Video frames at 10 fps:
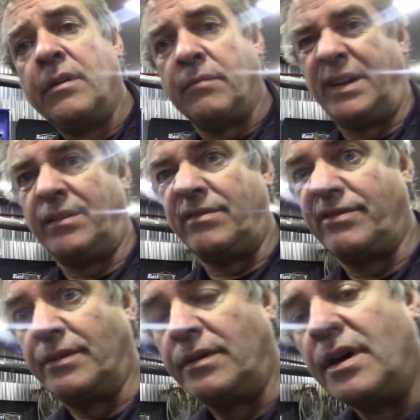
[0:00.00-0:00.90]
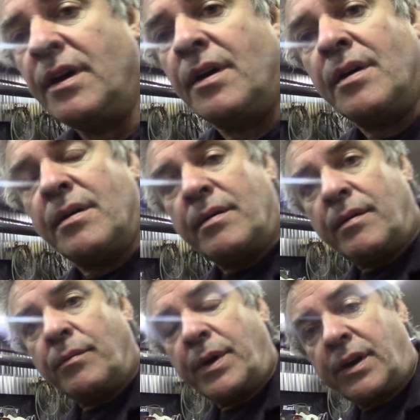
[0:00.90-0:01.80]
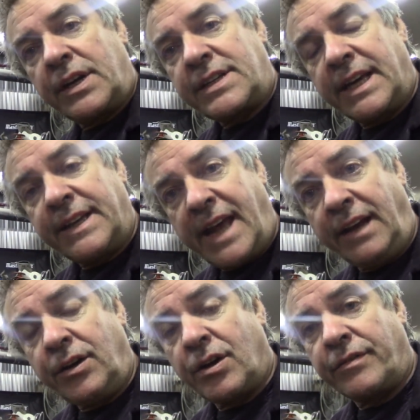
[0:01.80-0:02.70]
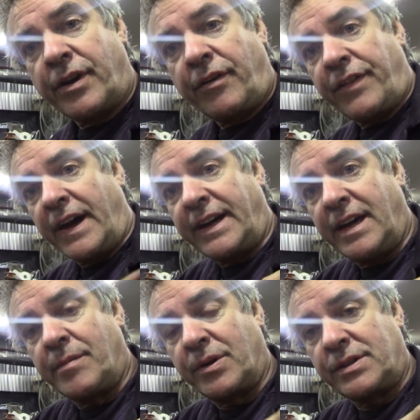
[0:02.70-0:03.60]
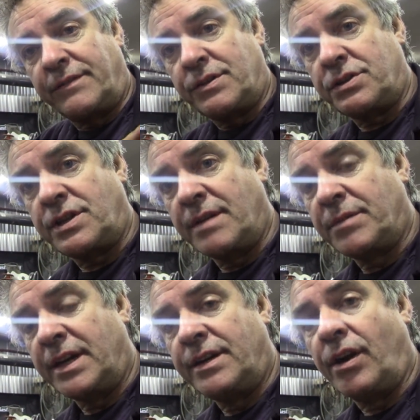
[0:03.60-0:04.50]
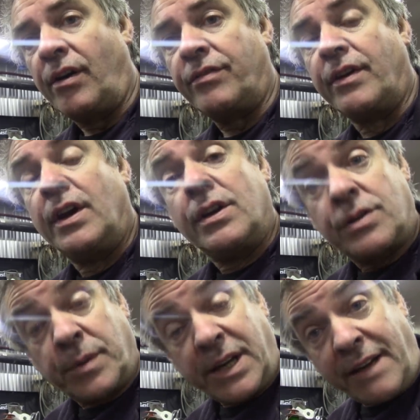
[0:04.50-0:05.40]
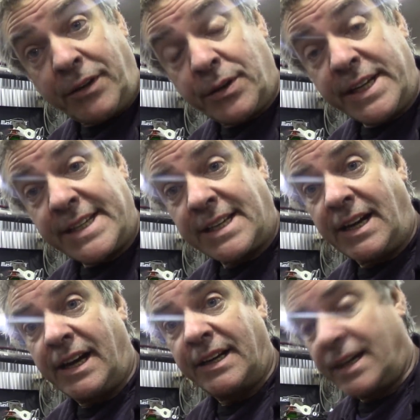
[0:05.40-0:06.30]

well, not fun, we're going to take the end cover off that gearbox I've just steam cleaned off, so we can have a look inside